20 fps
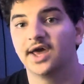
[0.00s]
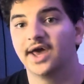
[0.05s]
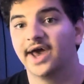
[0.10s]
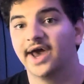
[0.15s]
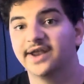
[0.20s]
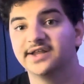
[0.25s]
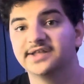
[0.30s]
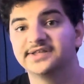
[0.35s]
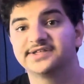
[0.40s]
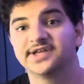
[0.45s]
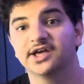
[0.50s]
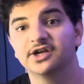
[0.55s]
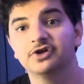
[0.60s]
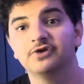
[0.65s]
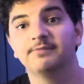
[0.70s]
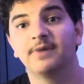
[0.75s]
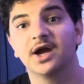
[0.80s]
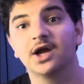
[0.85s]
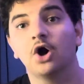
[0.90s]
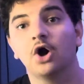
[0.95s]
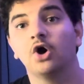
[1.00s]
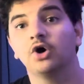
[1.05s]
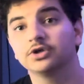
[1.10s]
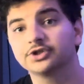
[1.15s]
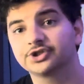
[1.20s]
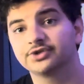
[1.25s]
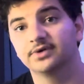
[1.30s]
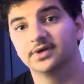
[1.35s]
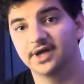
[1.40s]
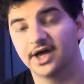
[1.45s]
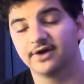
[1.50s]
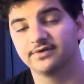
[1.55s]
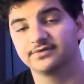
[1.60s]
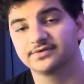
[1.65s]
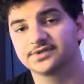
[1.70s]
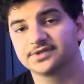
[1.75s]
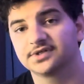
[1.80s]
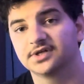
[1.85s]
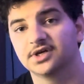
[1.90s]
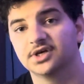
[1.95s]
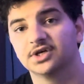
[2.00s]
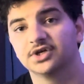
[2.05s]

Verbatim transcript: And Nintendo might also announce